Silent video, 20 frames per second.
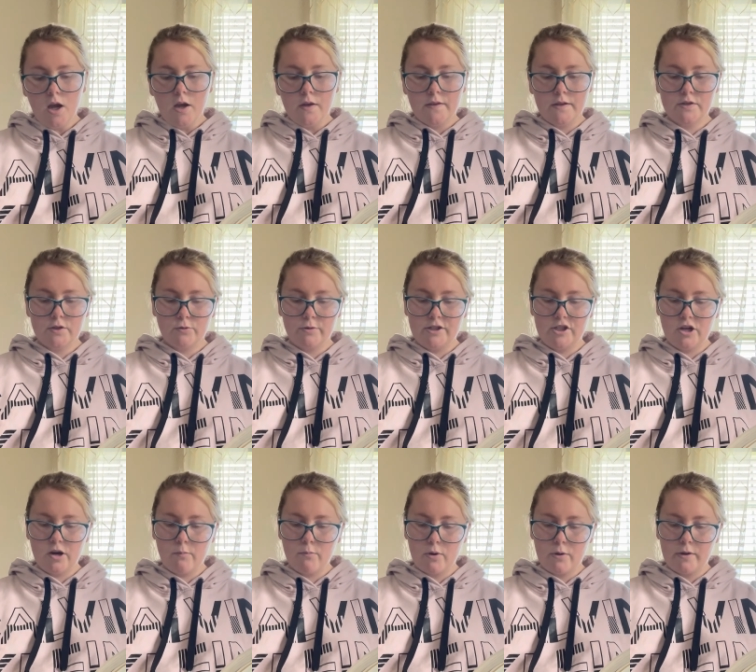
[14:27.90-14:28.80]
The
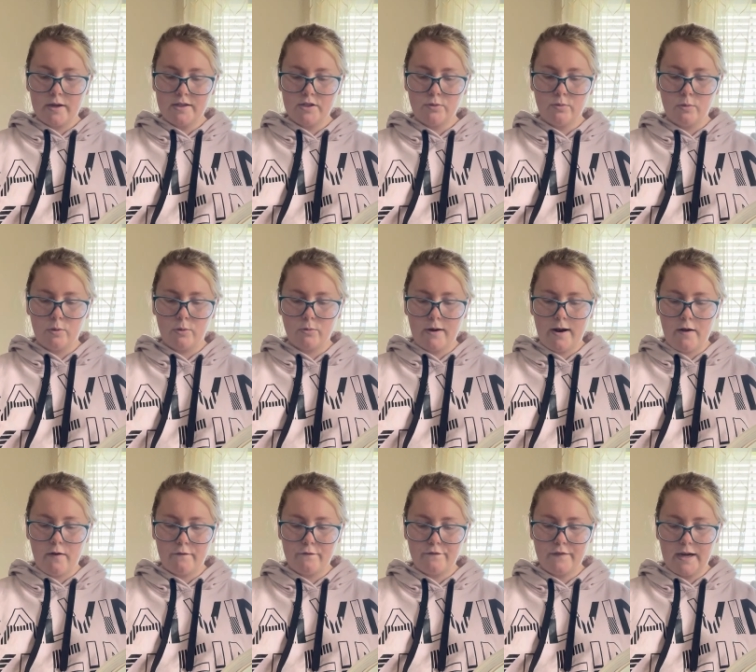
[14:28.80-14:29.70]
screeching broke into a
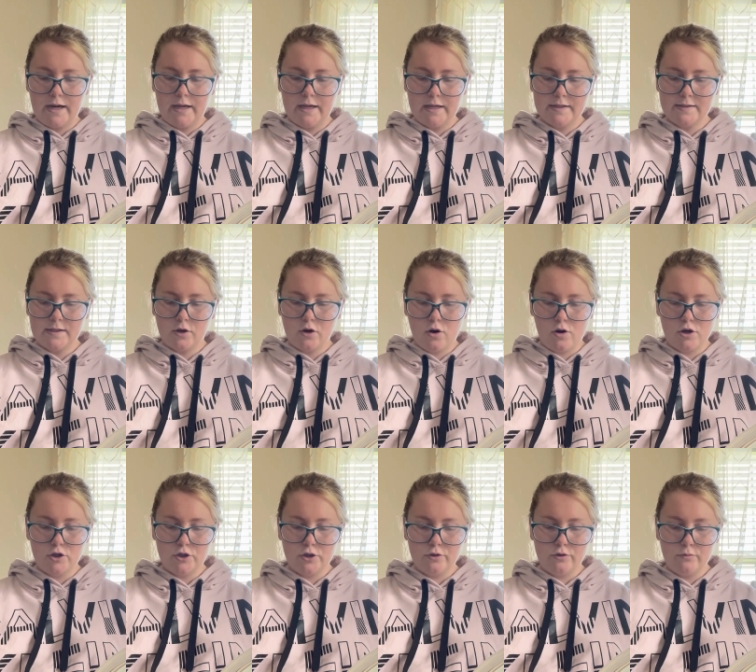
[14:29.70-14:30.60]
growl, fading as the car
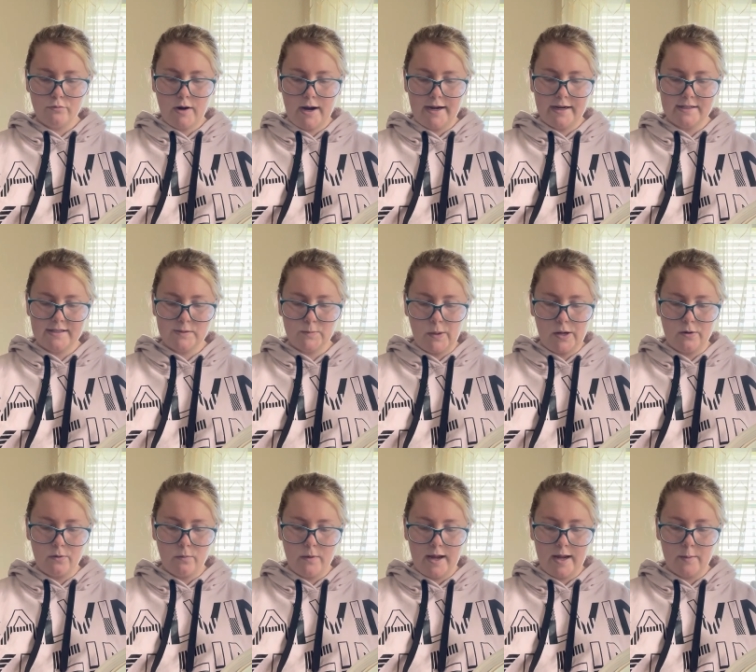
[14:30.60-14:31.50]
turned right and sped
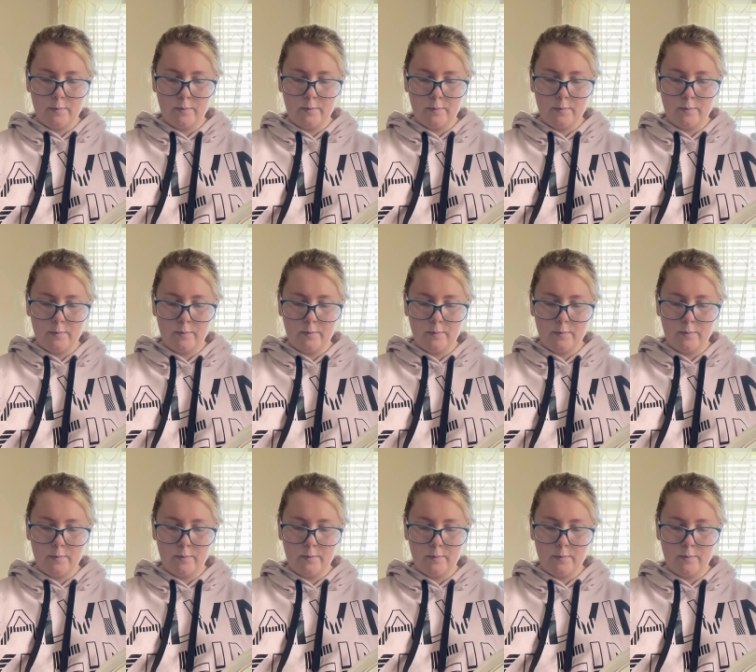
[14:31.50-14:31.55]
away